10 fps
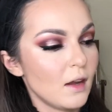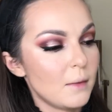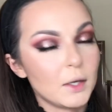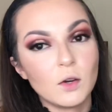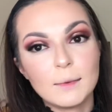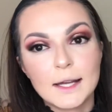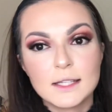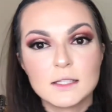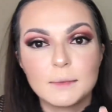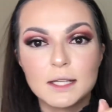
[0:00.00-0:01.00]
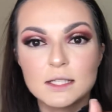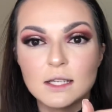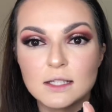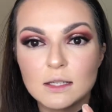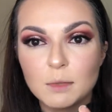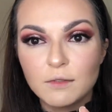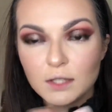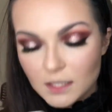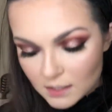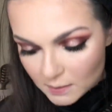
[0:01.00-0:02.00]
I'm gonna go back into my Anastasia
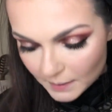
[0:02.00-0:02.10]
Beverly Hills